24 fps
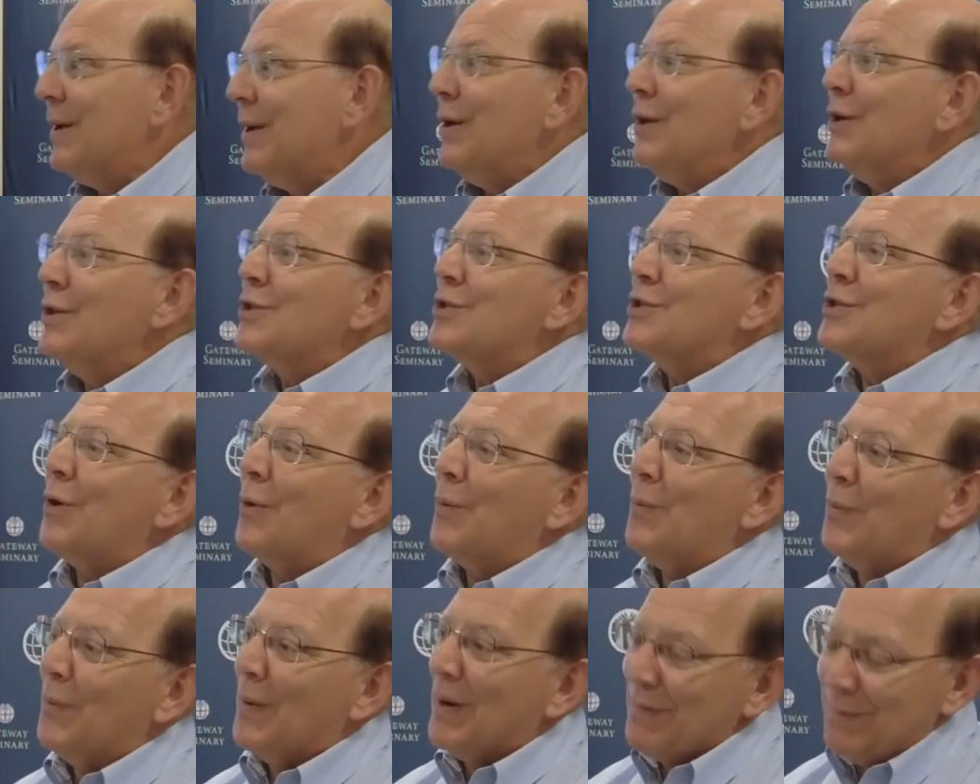Okay. So
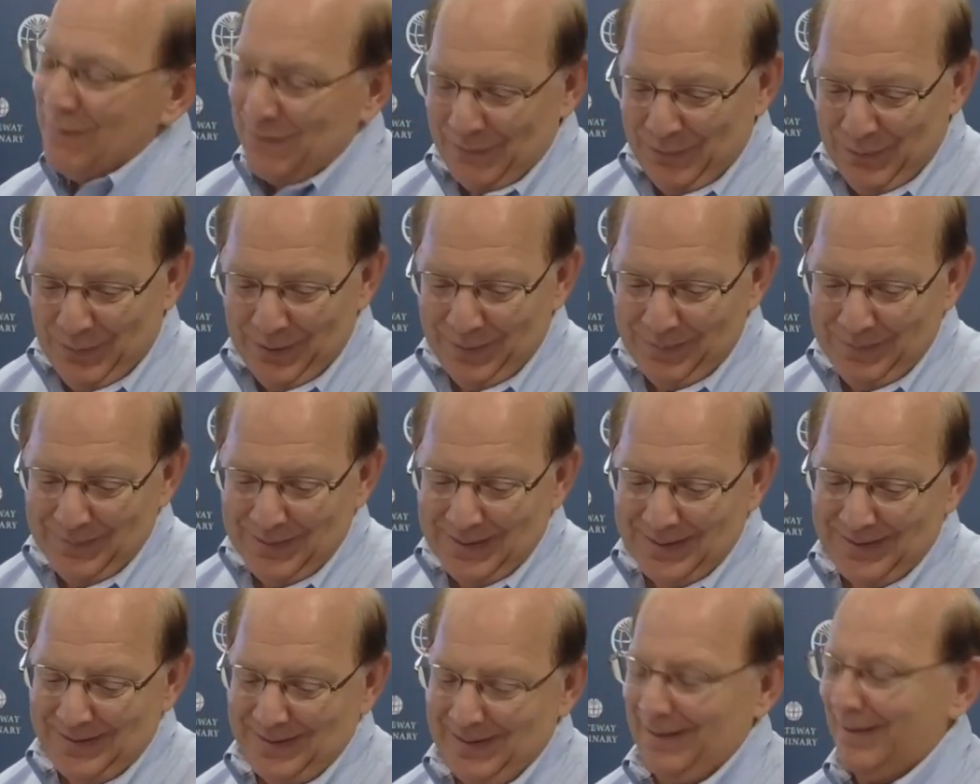one form,
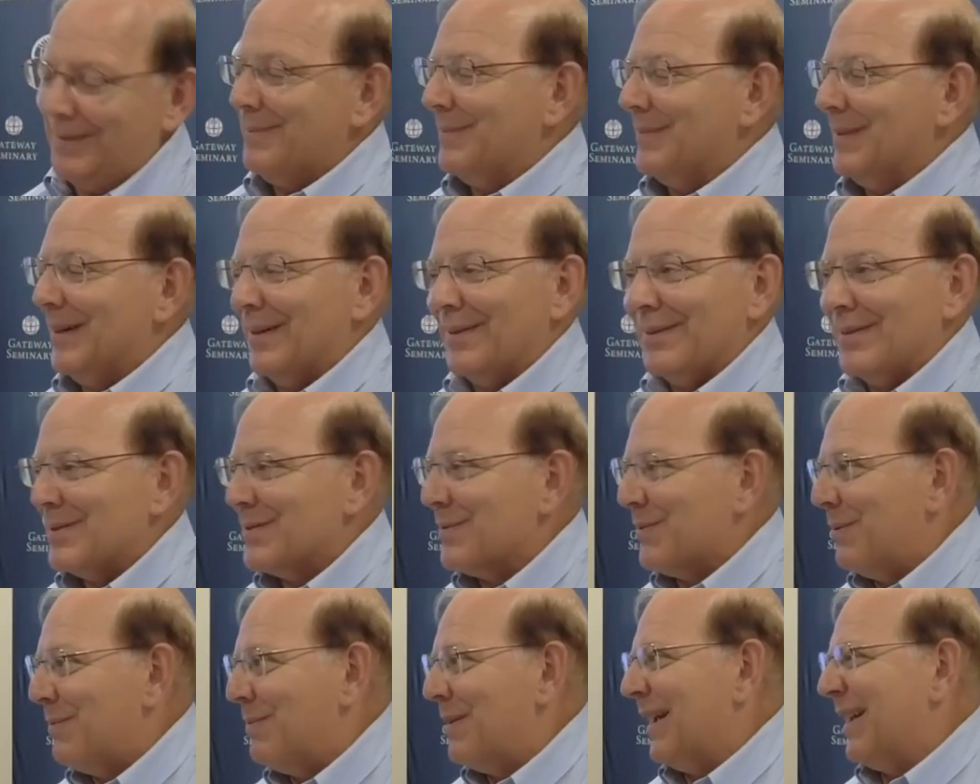uh, well,
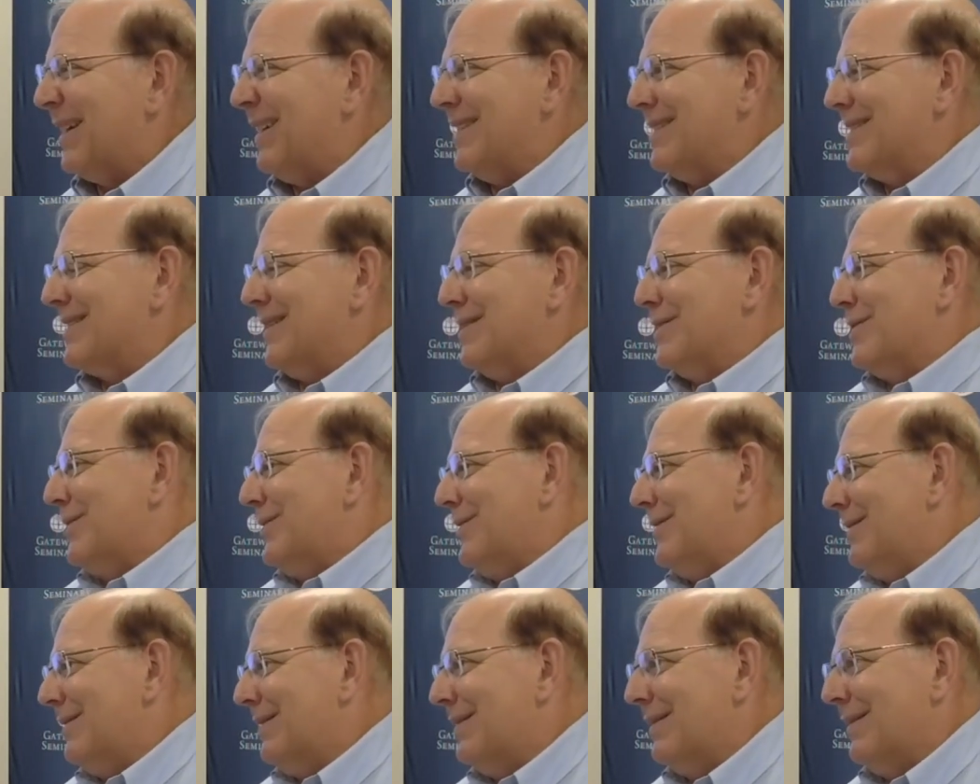this won't make any sense,
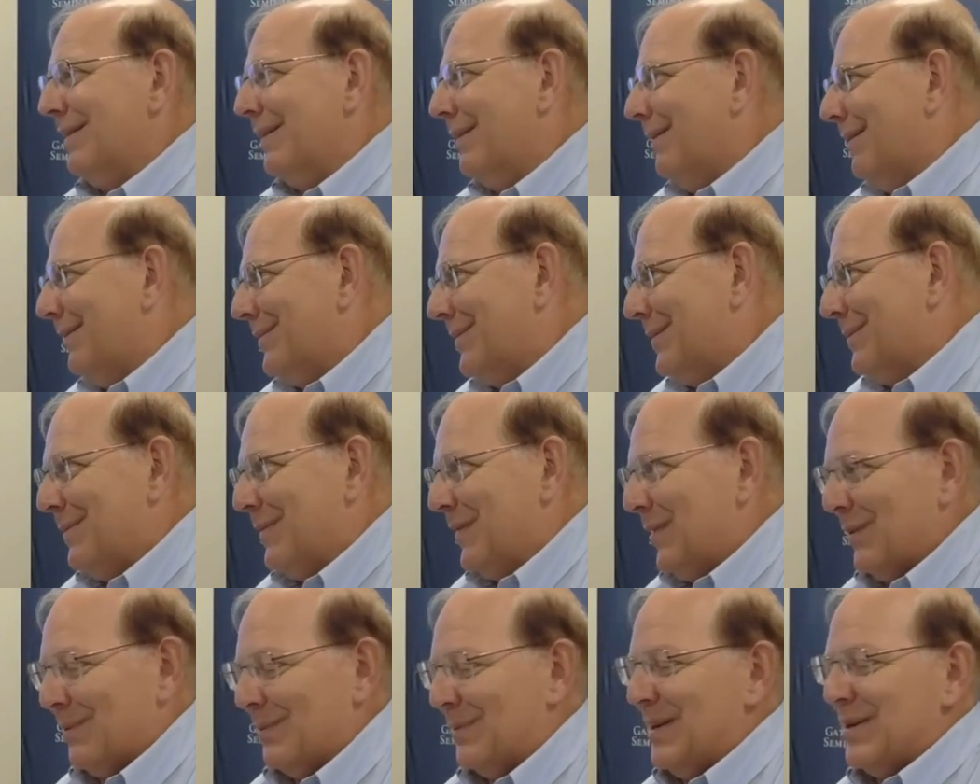you know, to
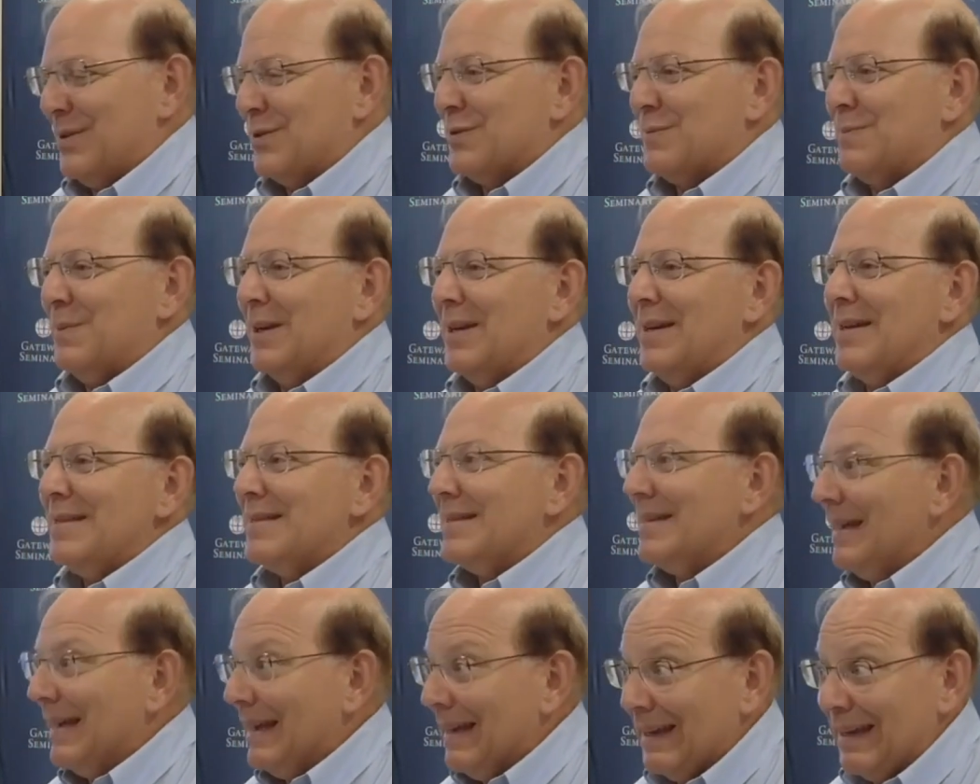the readers, but it's
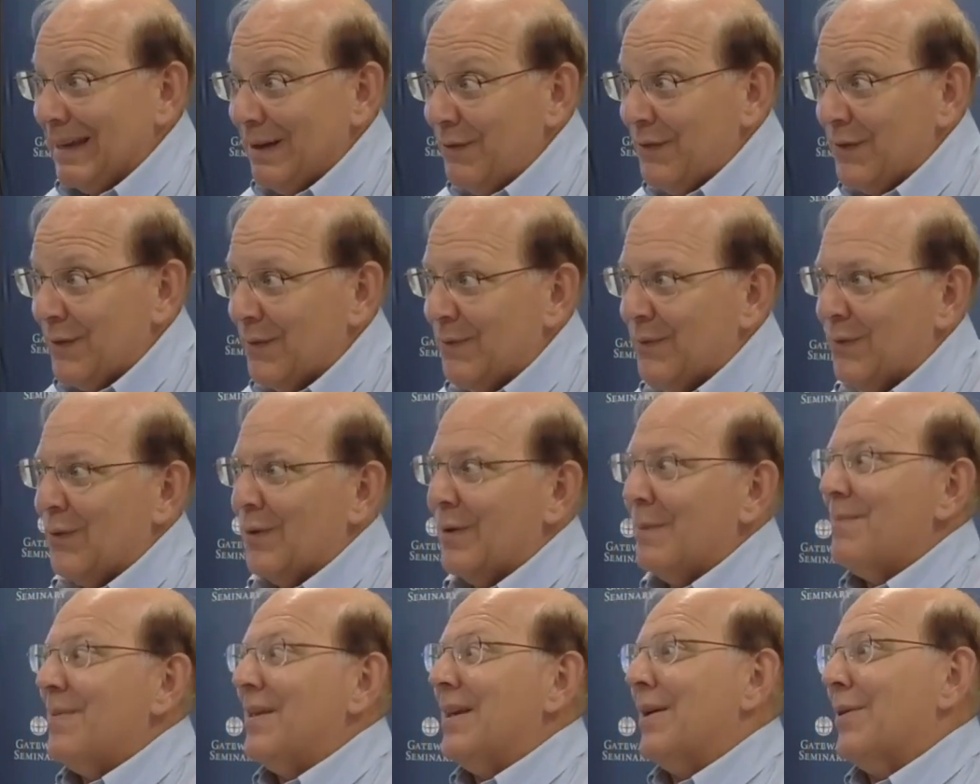a hifil
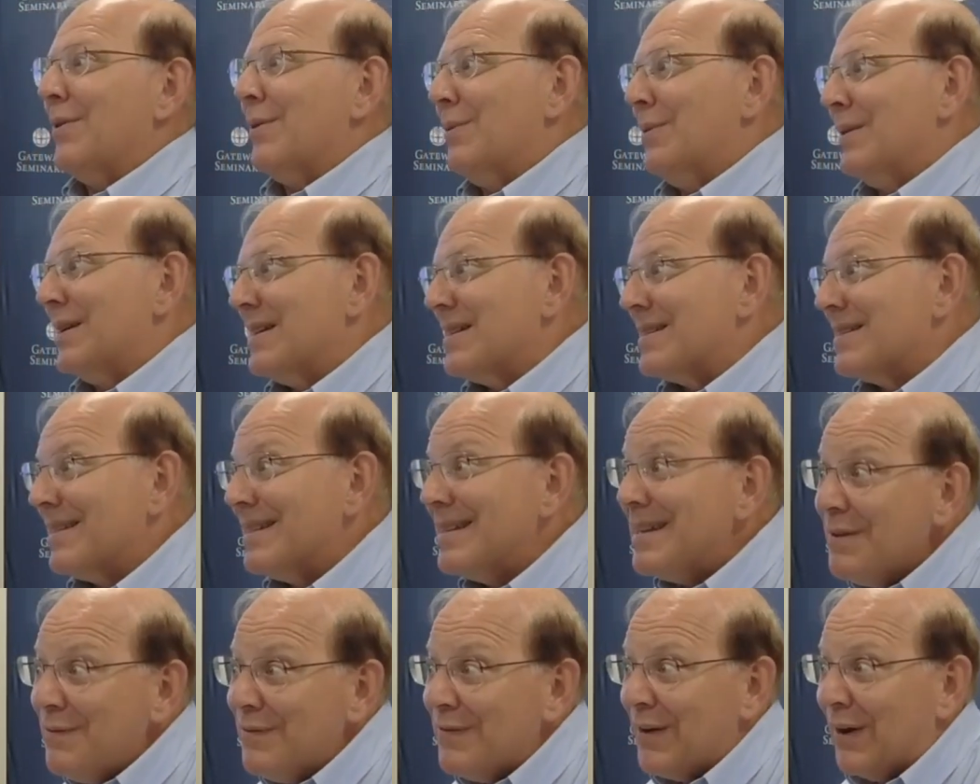form. The other one is a
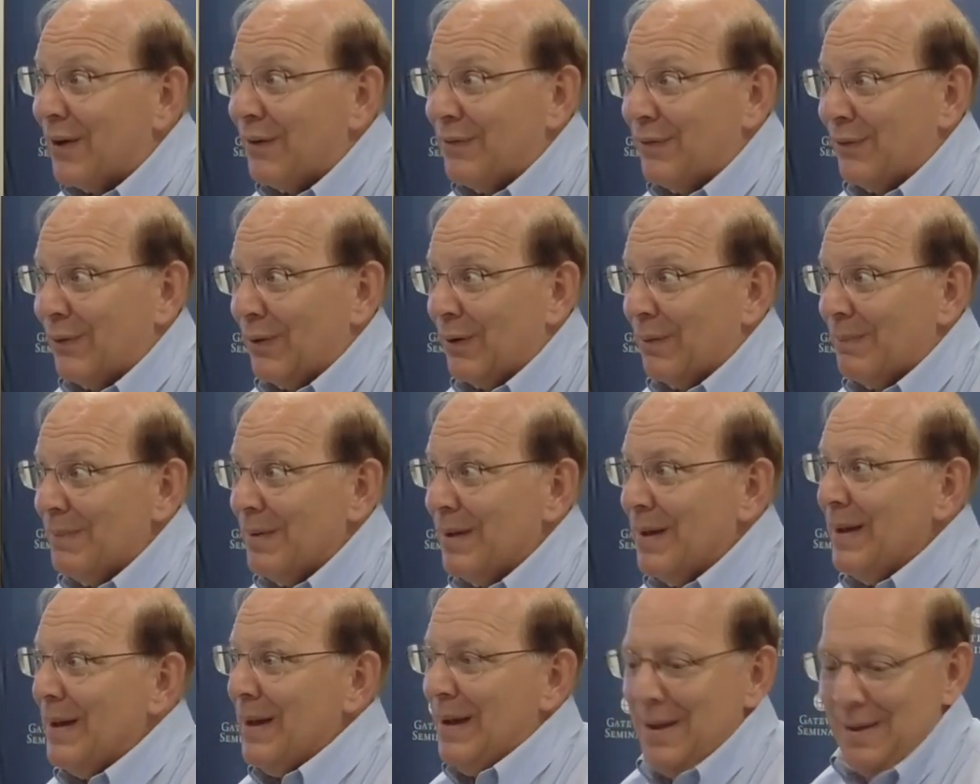nifil form.
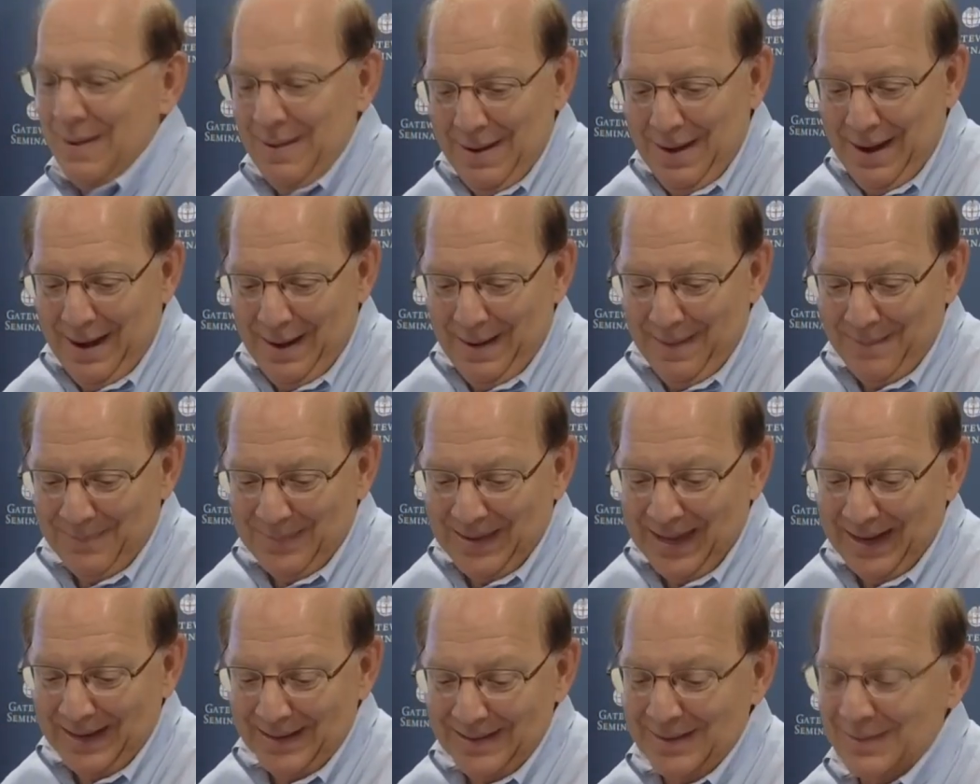Okay. Um,
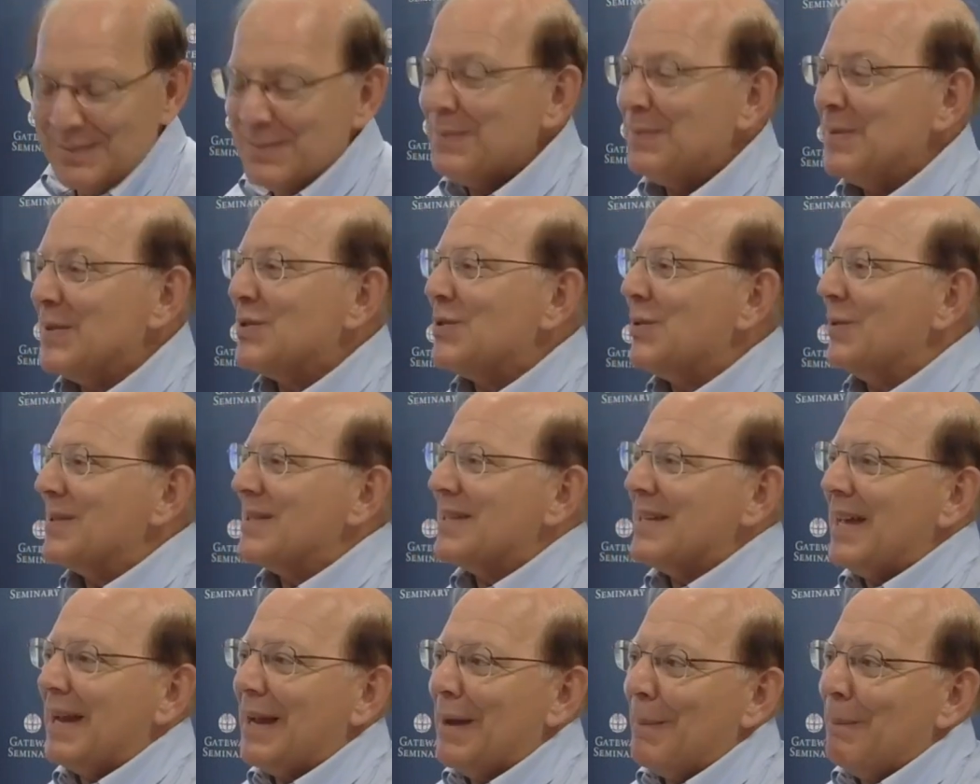and uh, so
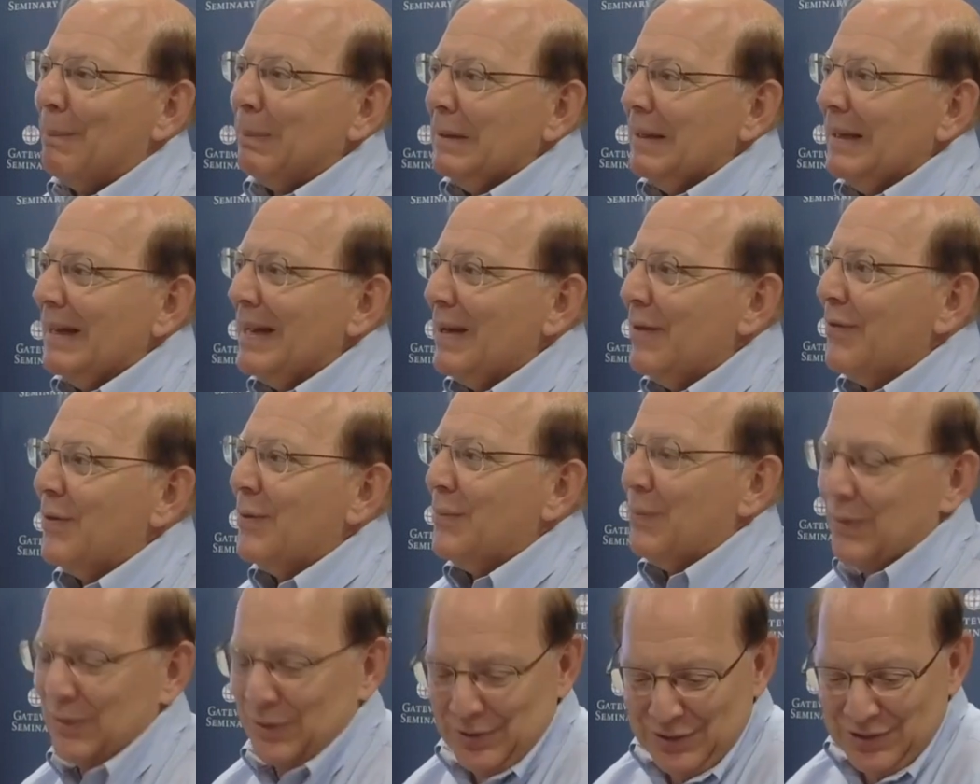it's like a play on the
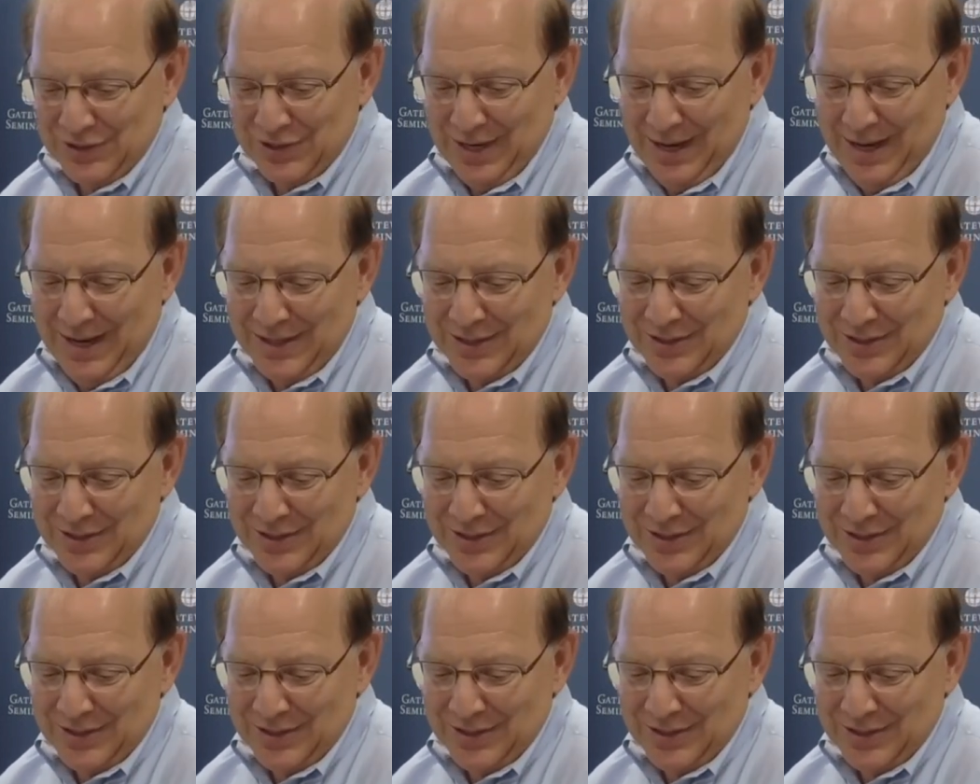words.